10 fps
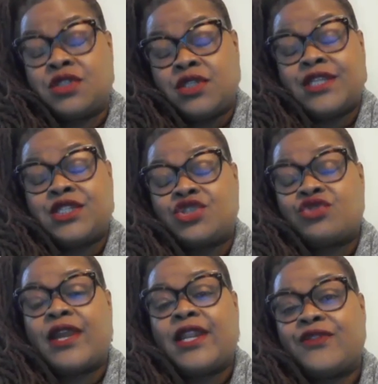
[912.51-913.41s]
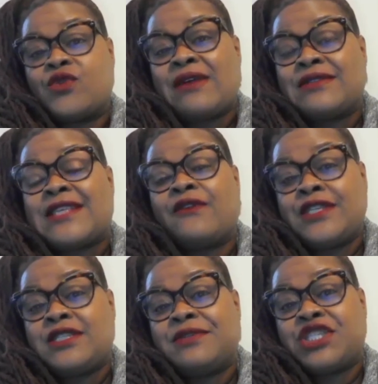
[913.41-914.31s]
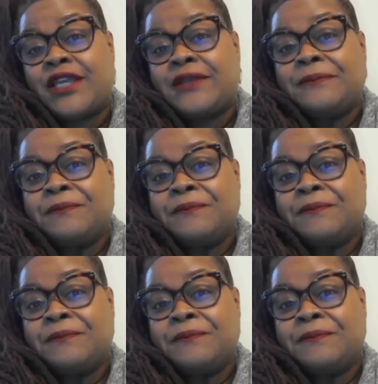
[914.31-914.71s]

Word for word: in Detroit and throughout Southeast Michigan.